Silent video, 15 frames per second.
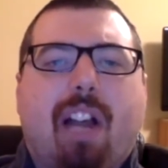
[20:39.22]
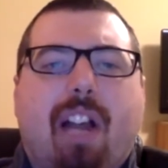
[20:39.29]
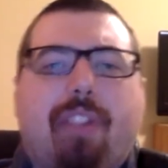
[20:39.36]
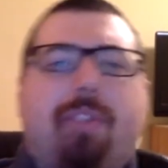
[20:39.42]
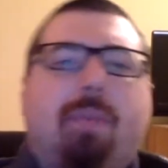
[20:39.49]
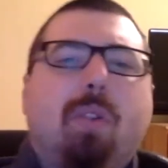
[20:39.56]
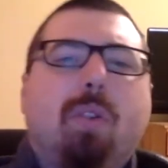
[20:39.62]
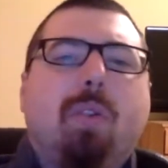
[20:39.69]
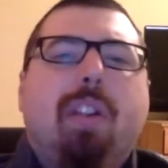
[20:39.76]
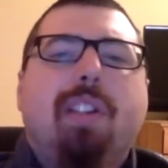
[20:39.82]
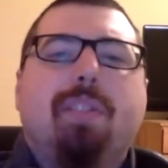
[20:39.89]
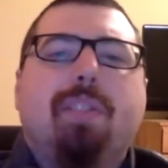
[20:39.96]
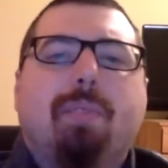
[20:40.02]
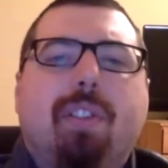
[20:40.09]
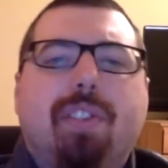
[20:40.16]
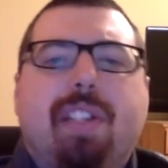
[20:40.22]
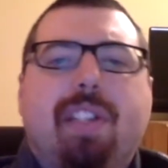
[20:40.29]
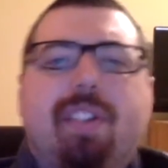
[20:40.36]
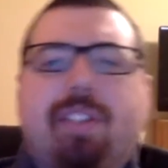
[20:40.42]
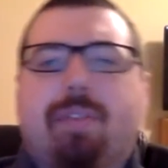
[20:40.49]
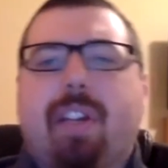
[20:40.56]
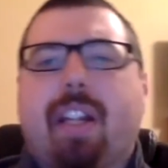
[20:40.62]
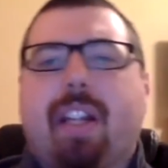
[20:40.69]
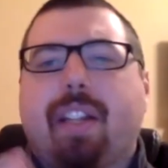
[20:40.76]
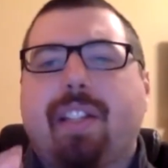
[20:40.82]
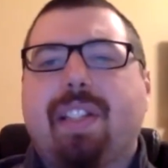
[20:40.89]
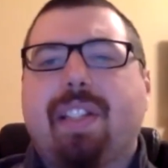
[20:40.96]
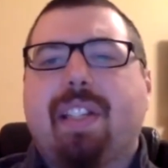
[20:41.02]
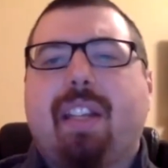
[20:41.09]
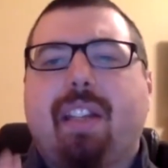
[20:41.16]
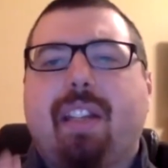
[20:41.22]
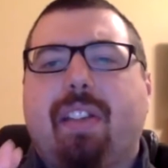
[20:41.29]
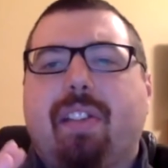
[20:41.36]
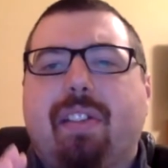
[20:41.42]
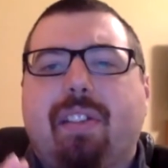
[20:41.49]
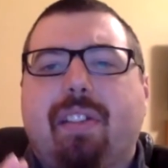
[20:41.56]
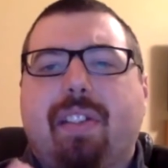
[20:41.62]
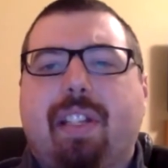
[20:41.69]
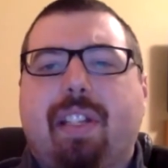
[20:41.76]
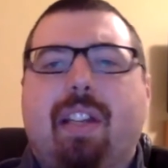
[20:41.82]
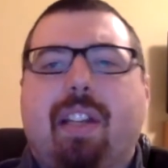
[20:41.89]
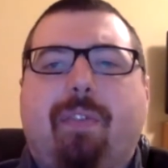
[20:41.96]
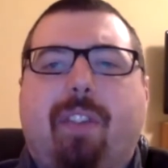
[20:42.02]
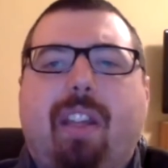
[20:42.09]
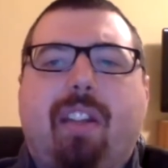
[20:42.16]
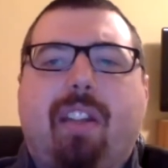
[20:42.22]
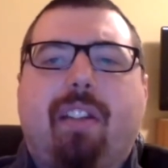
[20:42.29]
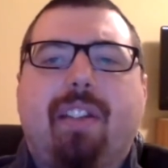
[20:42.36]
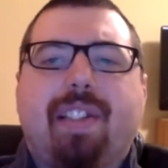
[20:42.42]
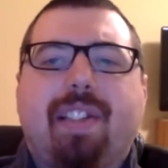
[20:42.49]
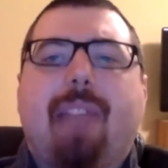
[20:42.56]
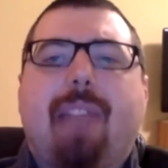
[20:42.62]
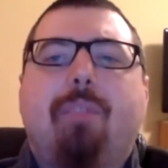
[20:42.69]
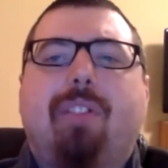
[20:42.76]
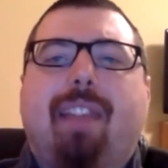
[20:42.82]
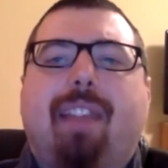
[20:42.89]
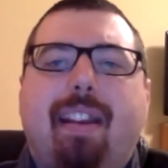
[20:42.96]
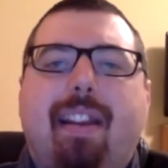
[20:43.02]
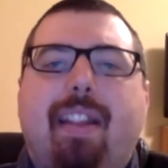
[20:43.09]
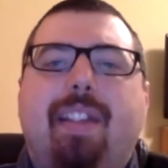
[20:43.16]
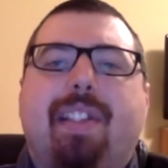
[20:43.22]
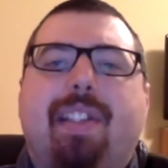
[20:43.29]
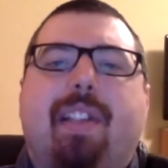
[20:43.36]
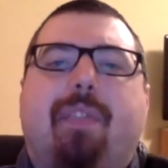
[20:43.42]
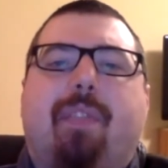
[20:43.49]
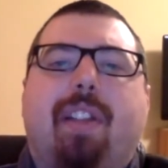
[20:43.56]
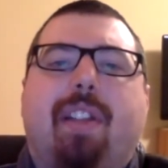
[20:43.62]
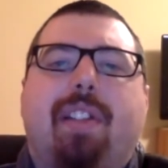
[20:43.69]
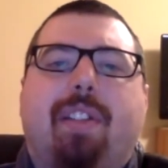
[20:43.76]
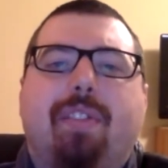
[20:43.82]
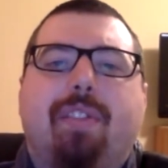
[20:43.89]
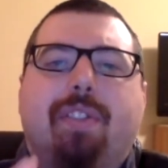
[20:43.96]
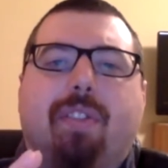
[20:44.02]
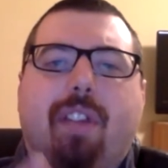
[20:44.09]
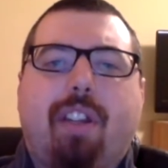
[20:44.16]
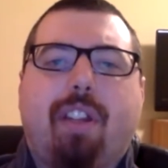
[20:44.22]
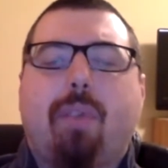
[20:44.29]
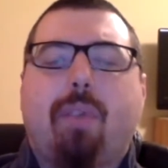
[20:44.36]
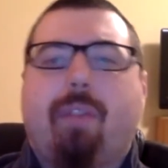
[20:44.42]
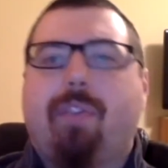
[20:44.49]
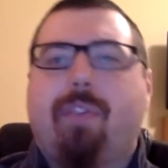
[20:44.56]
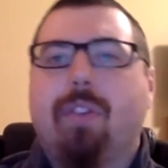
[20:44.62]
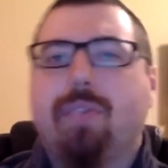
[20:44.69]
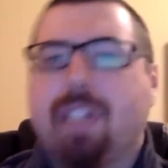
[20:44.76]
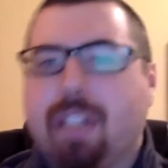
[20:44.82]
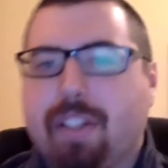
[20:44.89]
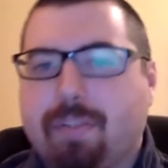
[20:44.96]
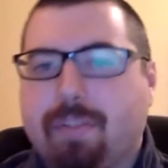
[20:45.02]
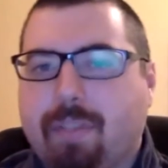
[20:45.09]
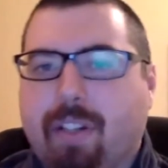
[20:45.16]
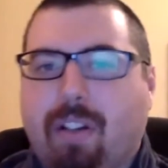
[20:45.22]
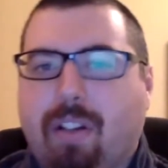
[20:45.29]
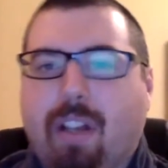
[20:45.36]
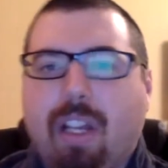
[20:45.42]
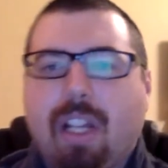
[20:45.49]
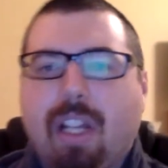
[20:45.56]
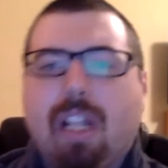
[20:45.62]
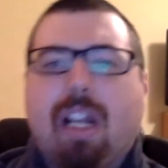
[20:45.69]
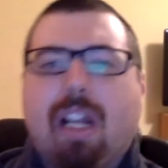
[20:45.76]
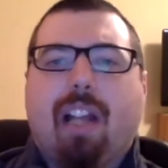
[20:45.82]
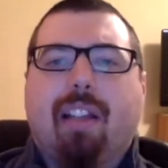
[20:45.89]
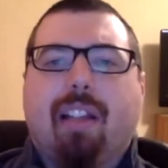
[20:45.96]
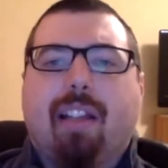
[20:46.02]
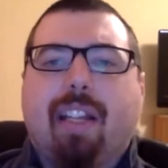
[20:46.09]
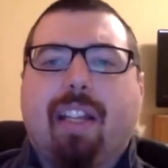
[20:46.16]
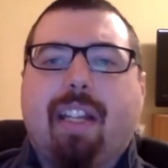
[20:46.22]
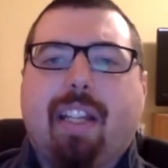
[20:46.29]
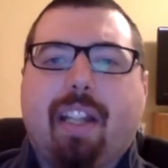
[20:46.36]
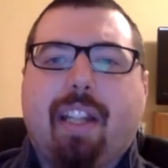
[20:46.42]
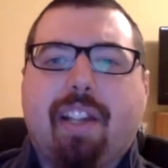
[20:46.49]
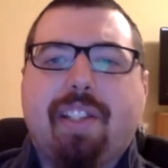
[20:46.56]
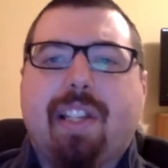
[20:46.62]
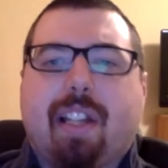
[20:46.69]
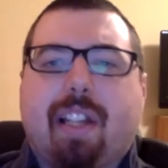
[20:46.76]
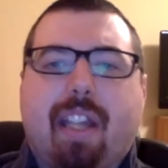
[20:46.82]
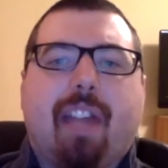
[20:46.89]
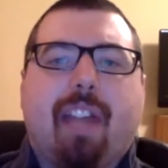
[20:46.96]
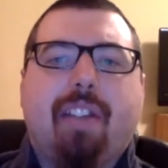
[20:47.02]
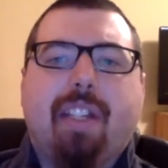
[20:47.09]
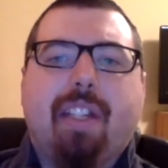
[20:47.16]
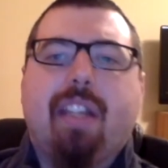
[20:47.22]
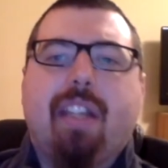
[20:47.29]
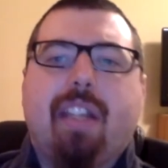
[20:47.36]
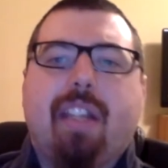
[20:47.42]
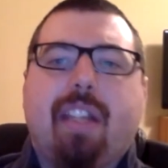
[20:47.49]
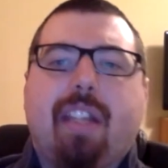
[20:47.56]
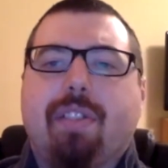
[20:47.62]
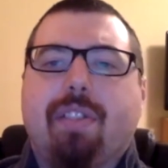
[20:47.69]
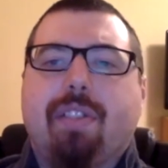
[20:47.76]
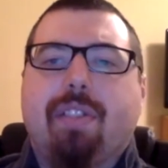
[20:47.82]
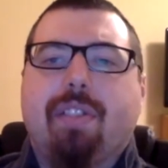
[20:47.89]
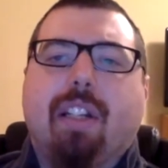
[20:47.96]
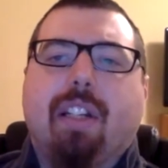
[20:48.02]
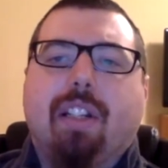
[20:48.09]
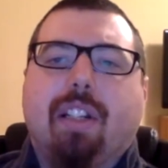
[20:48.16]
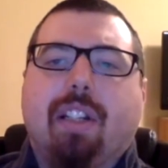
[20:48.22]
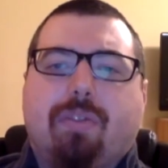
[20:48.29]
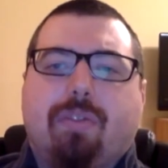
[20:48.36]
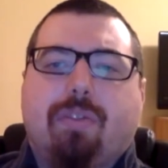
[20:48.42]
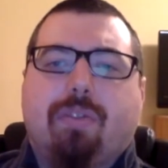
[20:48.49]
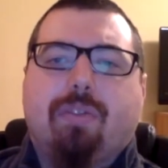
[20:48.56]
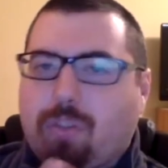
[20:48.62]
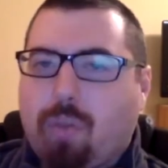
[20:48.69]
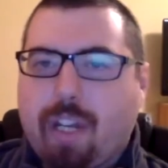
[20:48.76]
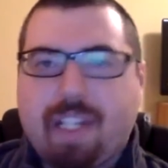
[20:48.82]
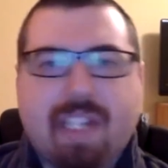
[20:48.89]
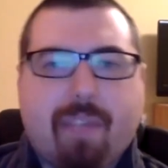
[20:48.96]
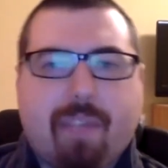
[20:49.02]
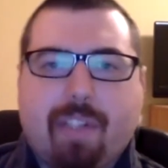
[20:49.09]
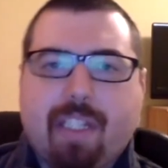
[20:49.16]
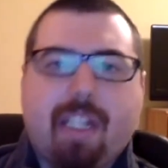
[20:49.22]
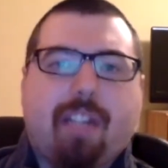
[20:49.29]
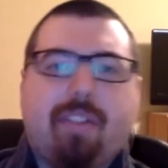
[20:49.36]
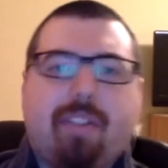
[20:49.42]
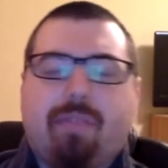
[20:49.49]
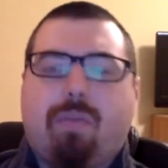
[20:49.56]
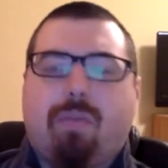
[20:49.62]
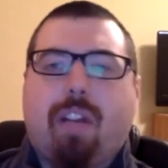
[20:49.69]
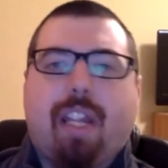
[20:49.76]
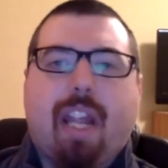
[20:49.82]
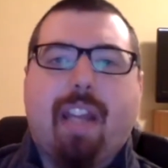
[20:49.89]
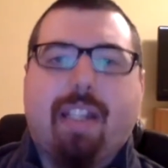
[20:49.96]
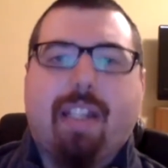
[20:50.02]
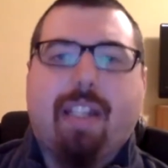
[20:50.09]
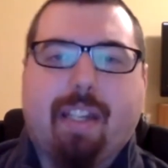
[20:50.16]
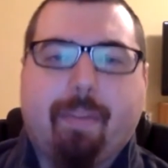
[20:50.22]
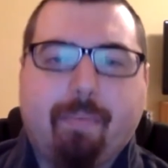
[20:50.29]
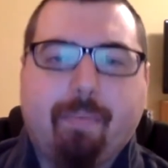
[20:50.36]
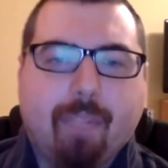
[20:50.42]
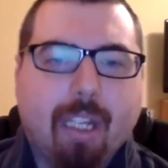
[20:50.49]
through Israel's history and see significant simultaneous events concerning UFOs in Israel, leading us again to the years 2017 to 2018.